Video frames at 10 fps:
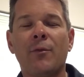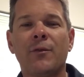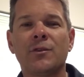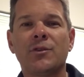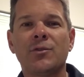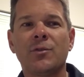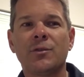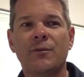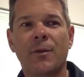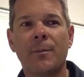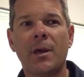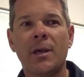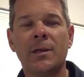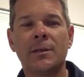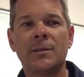for students from
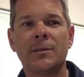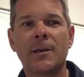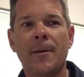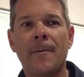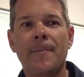years